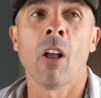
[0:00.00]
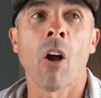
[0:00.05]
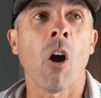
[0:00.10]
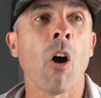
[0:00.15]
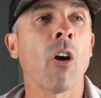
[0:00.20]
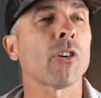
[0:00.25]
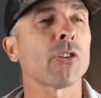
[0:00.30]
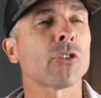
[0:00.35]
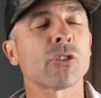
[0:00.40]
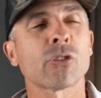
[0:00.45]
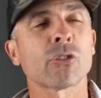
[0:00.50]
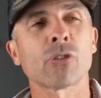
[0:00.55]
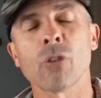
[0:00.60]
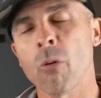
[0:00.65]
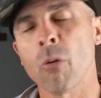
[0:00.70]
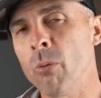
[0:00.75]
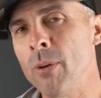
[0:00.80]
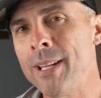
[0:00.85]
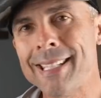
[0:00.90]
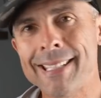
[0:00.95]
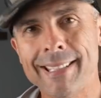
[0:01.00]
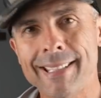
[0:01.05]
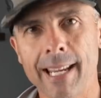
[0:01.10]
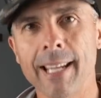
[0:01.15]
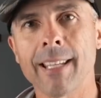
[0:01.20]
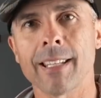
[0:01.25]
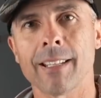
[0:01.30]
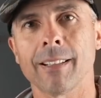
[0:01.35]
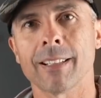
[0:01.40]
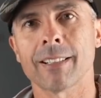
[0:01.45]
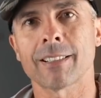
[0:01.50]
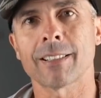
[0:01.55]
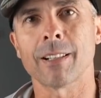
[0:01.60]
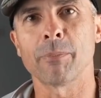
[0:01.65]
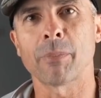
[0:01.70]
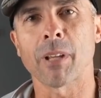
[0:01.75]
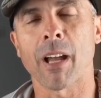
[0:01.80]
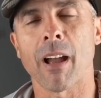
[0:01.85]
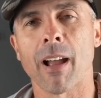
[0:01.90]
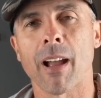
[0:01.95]
are so ridiculous
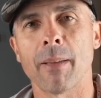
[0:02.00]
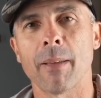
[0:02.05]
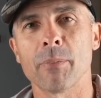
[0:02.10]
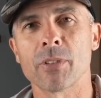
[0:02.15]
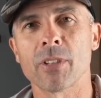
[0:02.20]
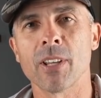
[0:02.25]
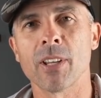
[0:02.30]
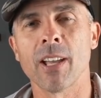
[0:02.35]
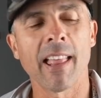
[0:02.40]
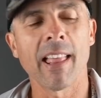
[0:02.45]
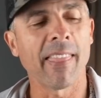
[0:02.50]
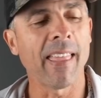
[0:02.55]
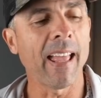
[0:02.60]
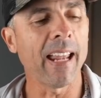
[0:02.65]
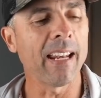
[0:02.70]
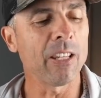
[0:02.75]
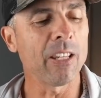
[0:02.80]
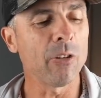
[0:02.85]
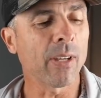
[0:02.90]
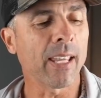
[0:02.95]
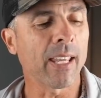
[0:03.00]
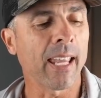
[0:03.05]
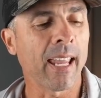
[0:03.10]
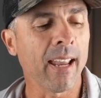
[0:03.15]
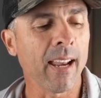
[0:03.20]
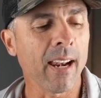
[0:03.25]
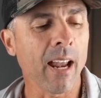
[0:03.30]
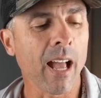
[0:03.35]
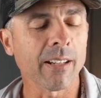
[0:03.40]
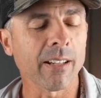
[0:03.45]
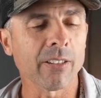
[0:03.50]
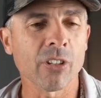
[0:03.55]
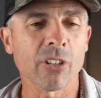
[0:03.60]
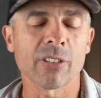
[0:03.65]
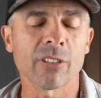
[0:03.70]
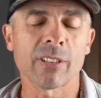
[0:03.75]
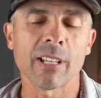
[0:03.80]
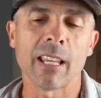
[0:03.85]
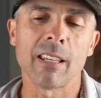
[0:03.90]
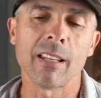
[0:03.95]
sometimes that you cannot
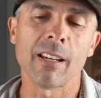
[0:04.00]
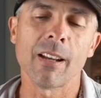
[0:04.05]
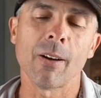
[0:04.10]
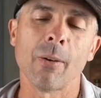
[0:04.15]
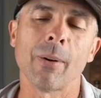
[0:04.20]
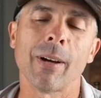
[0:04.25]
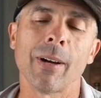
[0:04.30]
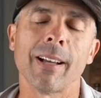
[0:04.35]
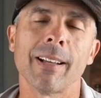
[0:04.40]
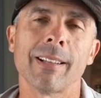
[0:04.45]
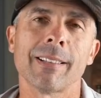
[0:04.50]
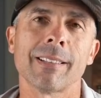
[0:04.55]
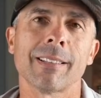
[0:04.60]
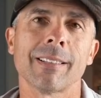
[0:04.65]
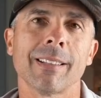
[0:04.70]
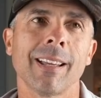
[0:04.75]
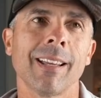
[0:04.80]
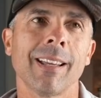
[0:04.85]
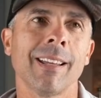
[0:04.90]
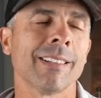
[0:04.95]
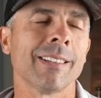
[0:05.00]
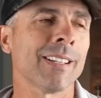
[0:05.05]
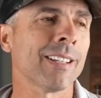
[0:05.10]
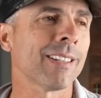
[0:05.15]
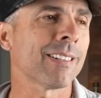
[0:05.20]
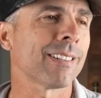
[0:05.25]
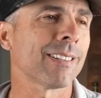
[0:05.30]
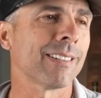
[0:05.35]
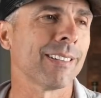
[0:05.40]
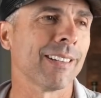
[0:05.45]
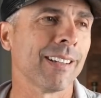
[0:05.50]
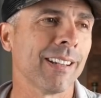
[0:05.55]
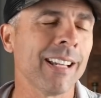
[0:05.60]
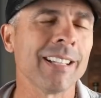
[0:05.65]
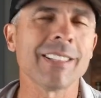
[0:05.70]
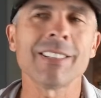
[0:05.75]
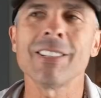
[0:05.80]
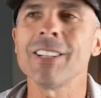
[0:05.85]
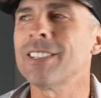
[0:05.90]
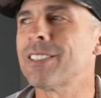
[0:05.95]
just say, you know what, just
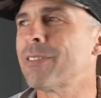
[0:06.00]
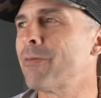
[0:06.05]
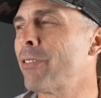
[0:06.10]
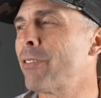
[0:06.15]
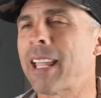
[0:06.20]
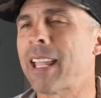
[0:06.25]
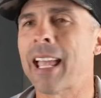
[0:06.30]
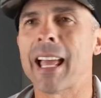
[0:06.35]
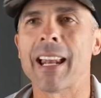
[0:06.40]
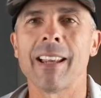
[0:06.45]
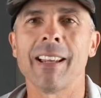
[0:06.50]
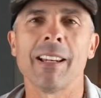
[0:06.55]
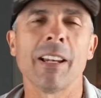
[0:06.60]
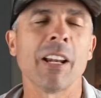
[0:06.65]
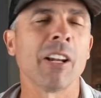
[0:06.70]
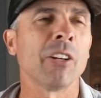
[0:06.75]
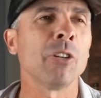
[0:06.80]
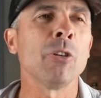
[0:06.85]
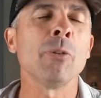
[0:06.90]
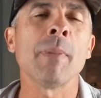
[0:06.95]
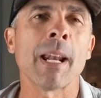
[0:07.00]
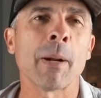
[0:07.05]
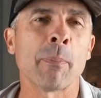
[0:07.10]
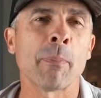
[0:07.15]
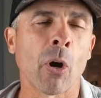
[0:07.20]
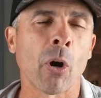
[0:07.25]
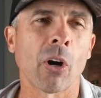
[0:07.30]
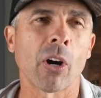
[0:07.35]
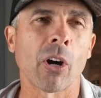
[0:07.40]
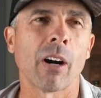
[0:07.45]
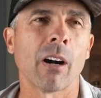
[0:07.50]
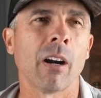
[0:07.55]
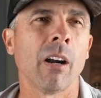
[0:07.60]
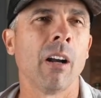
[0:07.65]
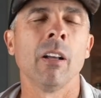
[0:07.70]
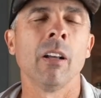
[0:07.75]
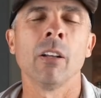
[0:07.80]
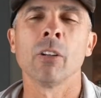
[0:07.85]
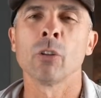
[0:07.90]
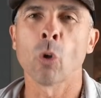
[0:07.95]
let's just forget it. Dude made a par.
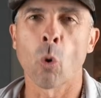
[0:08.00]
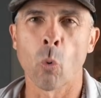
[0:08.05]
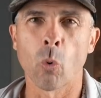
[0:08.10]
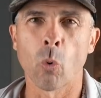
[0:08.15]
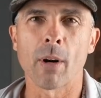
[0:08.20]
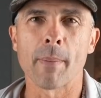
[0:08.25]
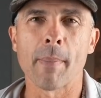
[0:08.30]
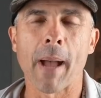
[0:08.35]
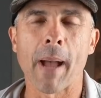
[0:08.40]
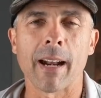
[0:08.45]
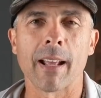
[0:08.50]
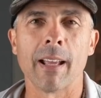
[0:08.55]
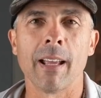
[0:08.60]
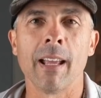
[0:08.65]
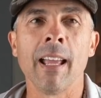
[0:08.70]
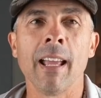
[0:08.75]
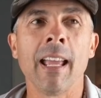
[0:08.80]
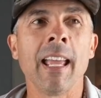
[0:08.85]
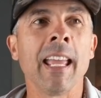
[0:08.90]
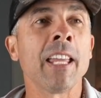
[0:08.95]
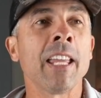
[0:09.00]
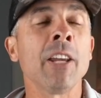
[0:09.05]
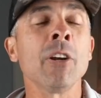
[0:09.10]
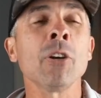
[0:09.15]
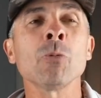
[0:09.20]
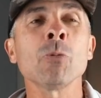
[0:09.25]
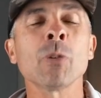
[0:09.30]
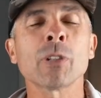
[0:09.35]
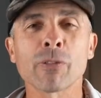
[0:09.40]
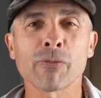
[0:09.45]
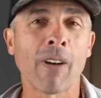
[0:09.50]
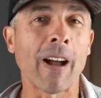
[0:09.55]
Don't worry about it. Here's what's